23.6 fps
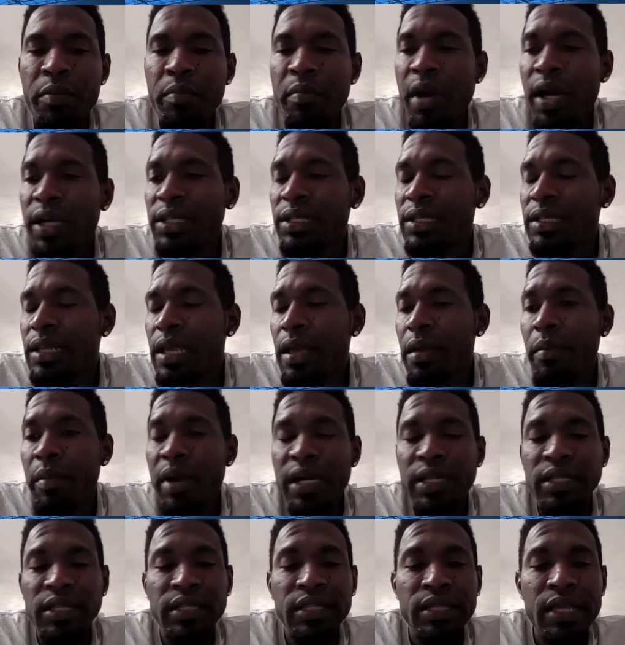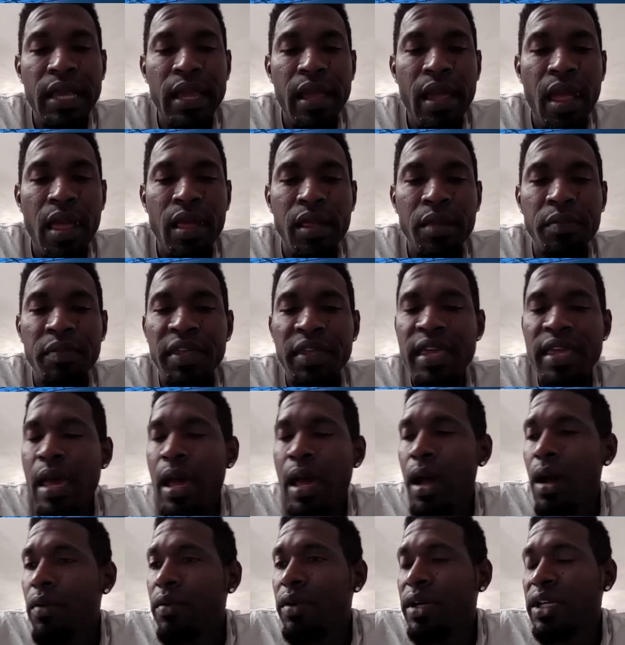Red Max man say,
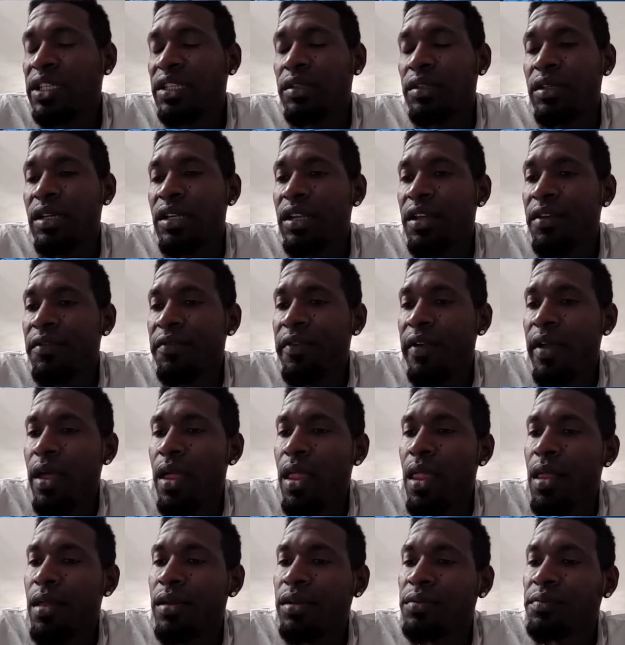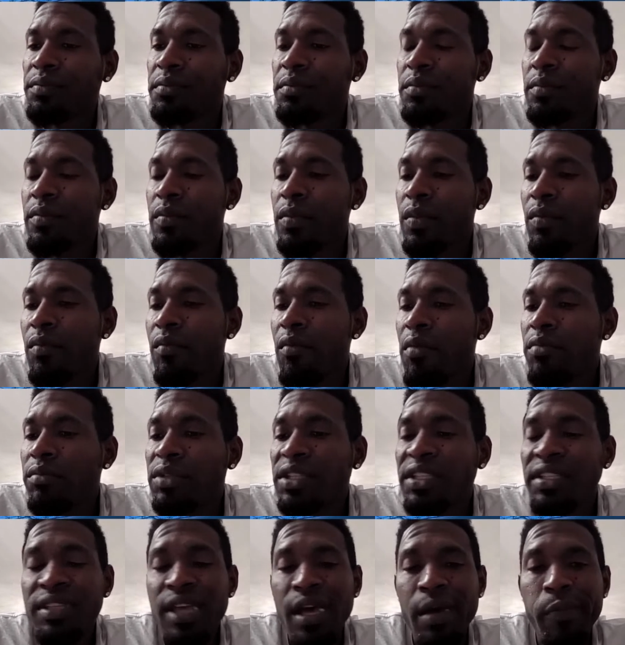can't watch NFL.
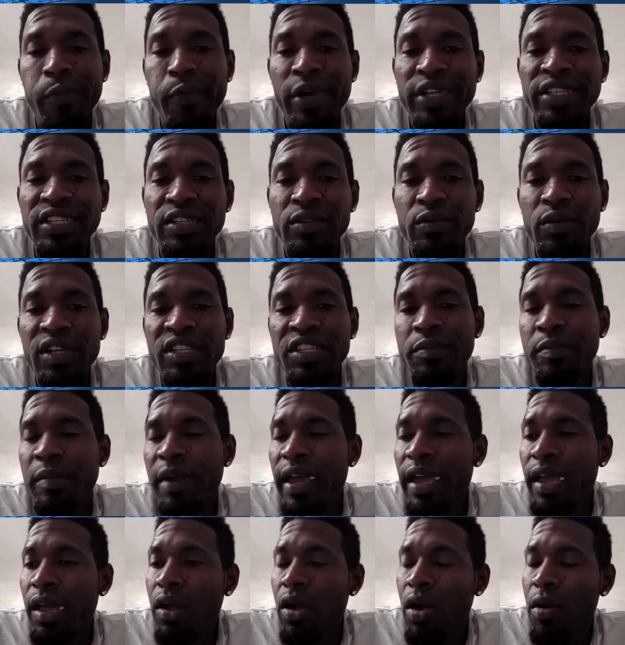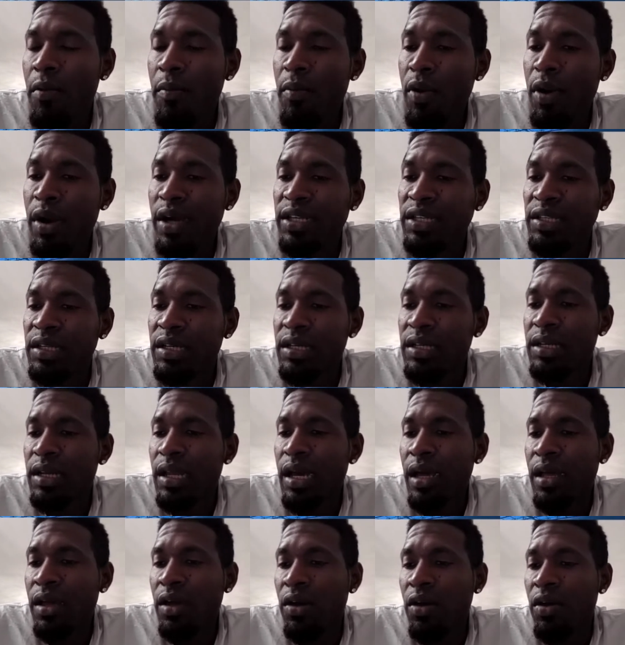Stop watch it once my Cowboys
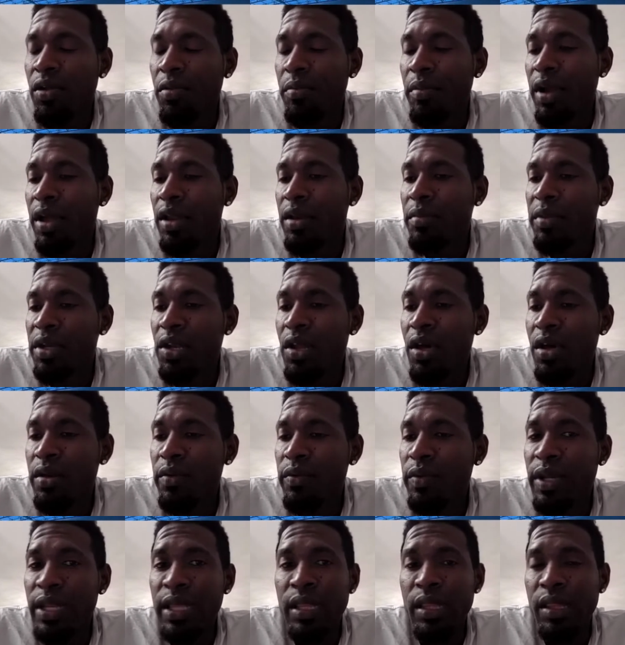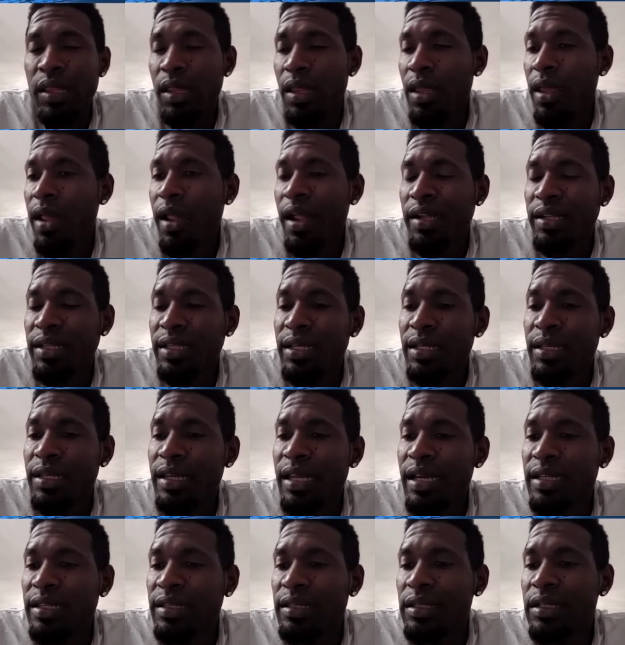get knocked out, man. Done with it.
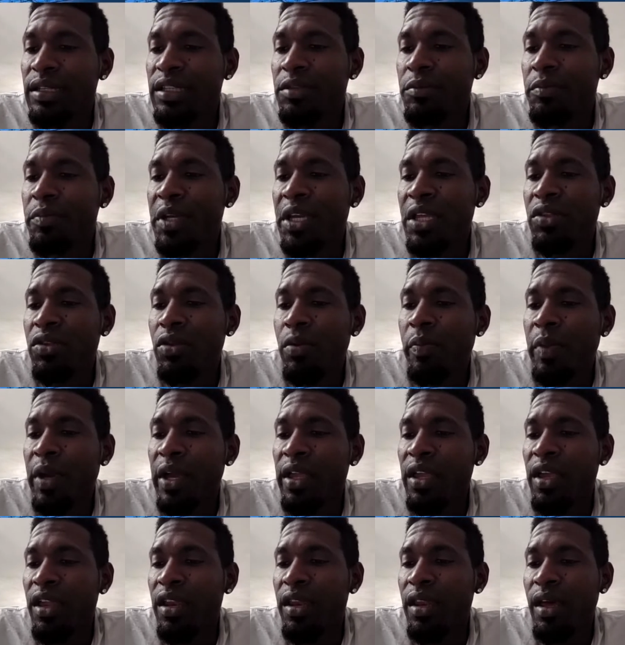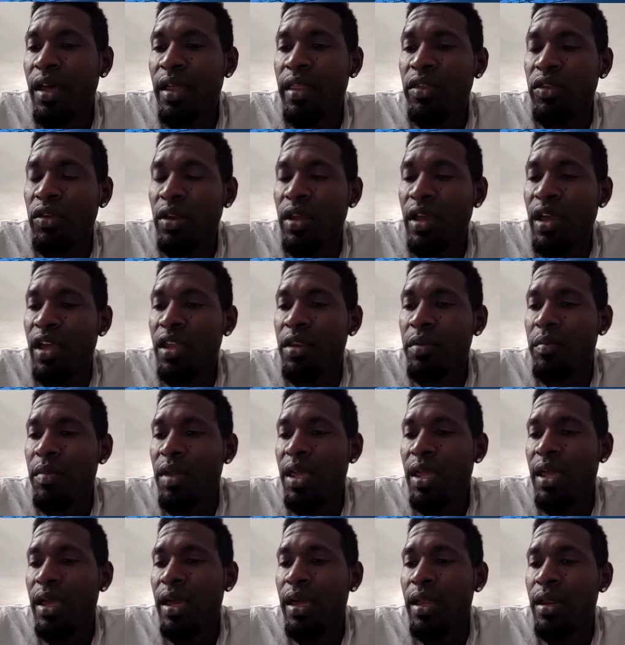Till next season, pick it up again. Onto the
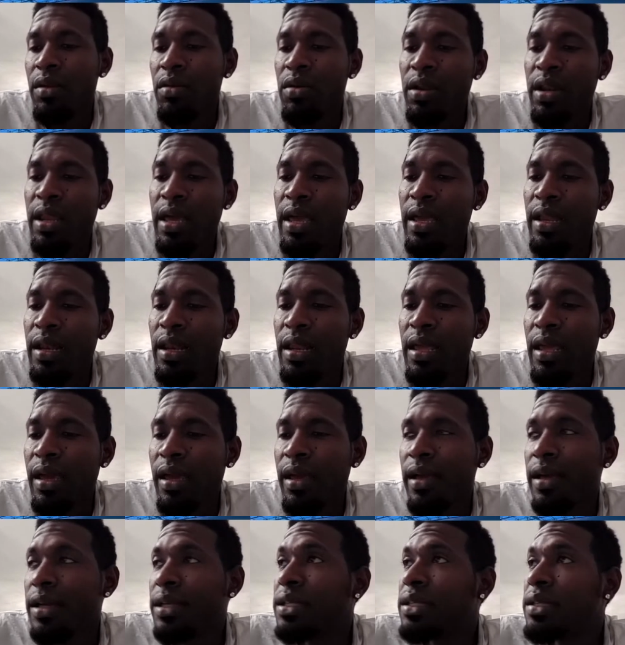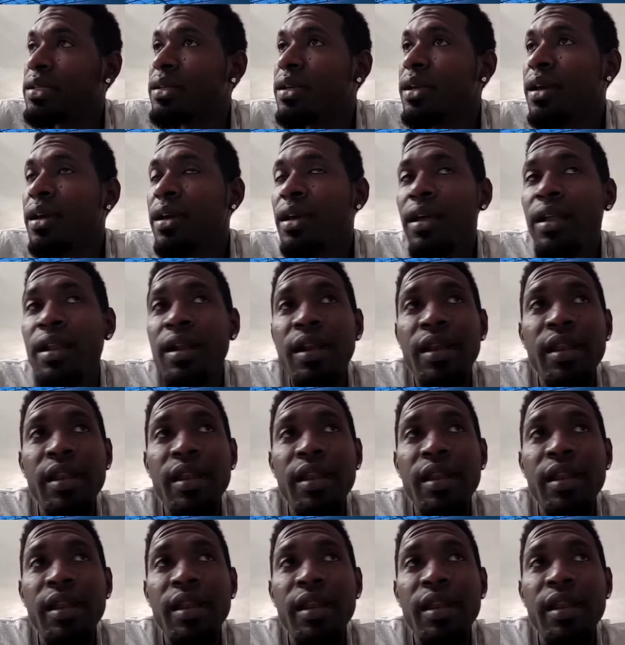NBA and look like Lakers.